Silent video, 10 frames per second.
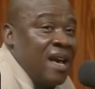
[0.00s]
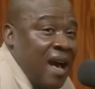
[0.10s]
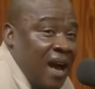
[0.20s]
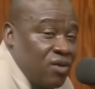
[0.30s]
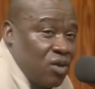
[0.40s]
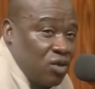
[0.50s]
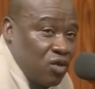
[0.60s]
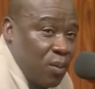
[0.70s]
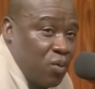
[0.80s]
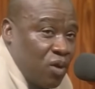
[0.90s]
and your
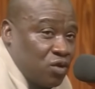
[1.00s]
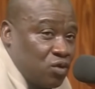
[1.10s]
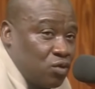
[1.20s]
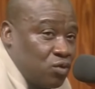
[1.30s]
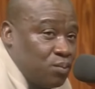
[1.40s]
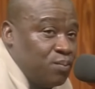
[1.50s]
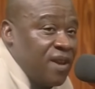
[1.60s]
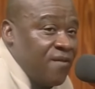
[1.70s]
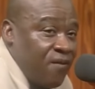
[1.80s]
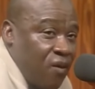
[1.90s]
job was to
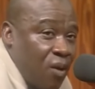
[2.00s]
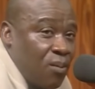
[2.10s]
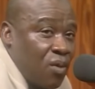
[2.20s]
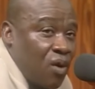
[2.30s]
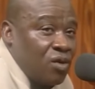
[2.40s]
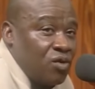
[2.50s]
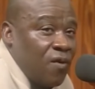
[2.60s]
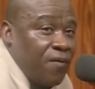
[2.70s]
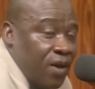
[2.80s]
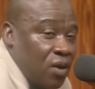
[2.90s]
inform on
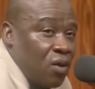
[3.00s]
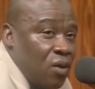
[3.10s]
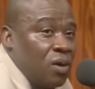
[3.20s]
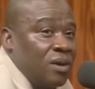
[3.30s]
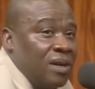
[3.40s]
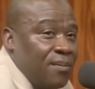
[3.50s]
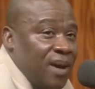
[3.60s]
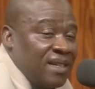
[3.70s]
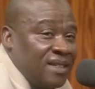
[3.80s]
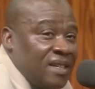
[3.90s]
your fellow
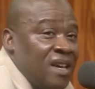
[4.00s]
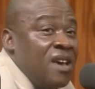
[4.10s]
Lebanese.